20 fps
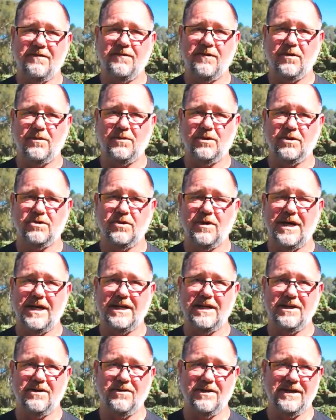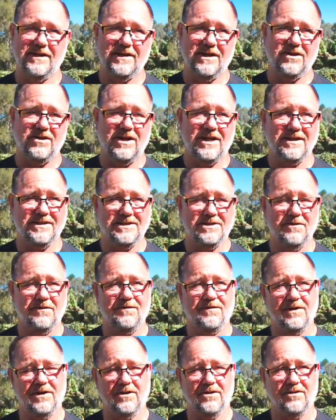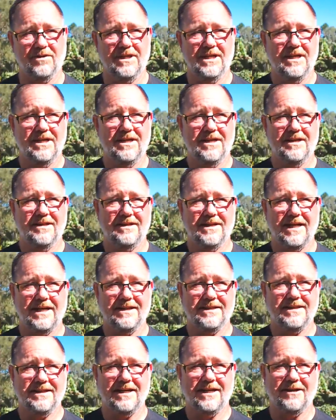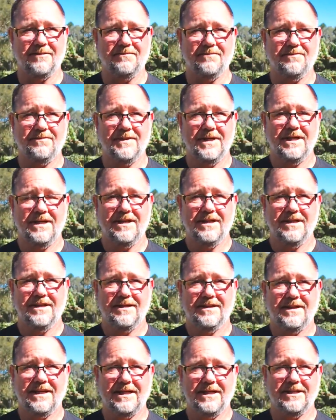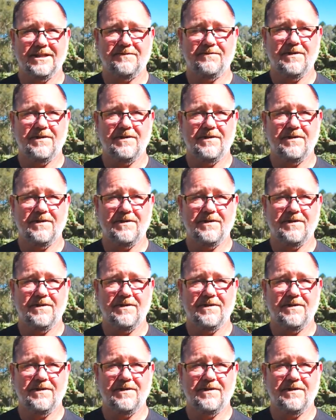formal training or anything like that, I still feel that that